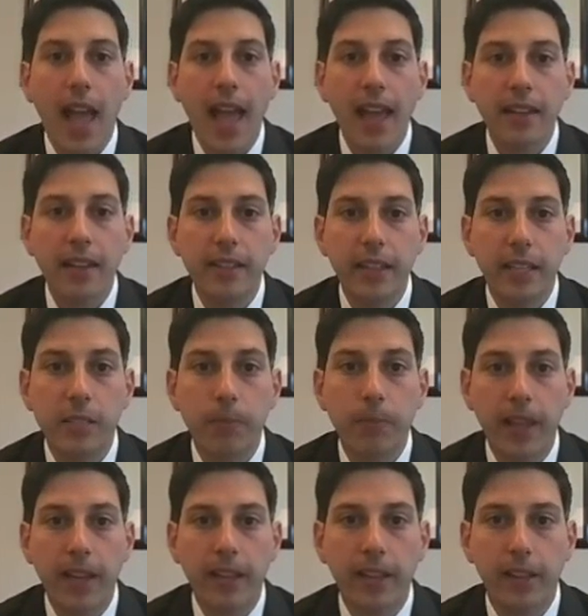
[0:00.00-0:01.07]
and
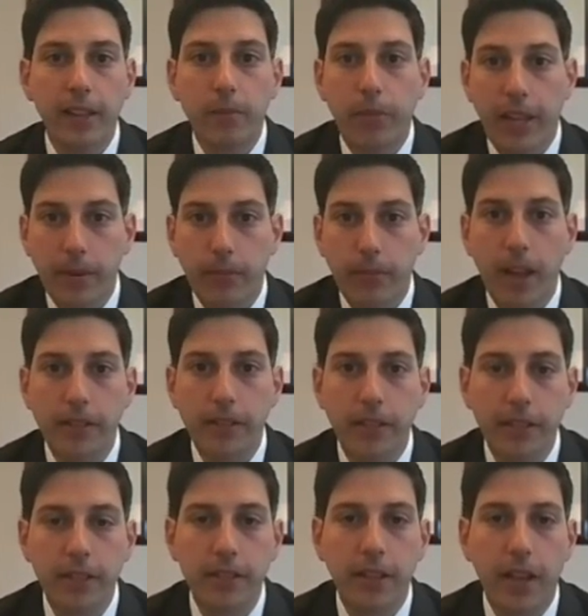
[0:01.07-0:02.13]
explaining the complaint
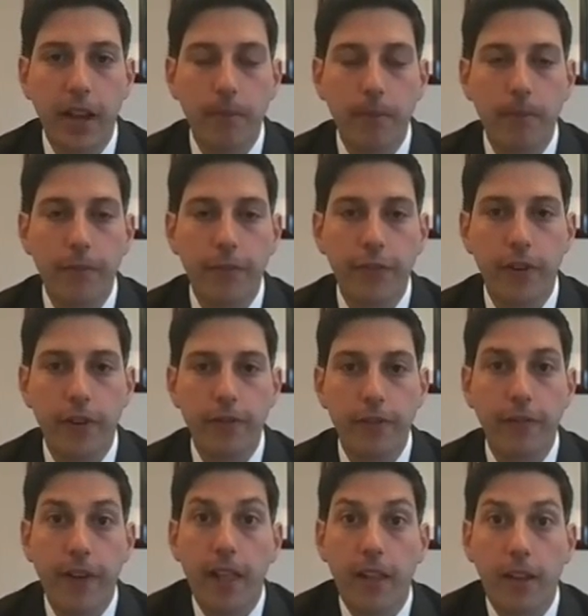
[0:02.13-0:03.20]
process
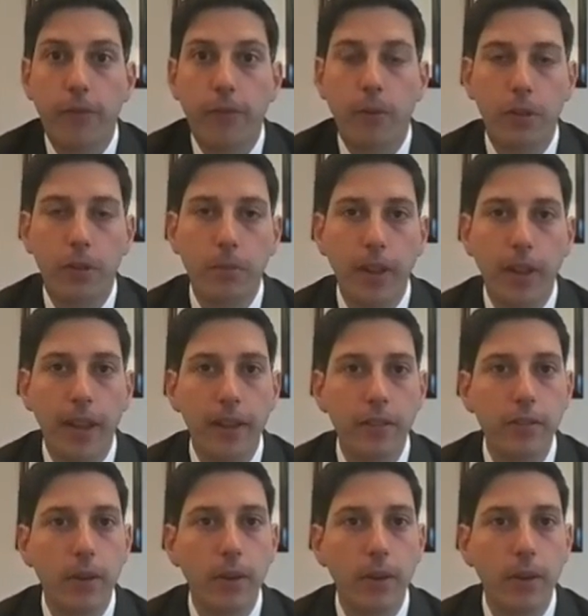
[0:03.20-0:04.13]
for filing a formal complaint.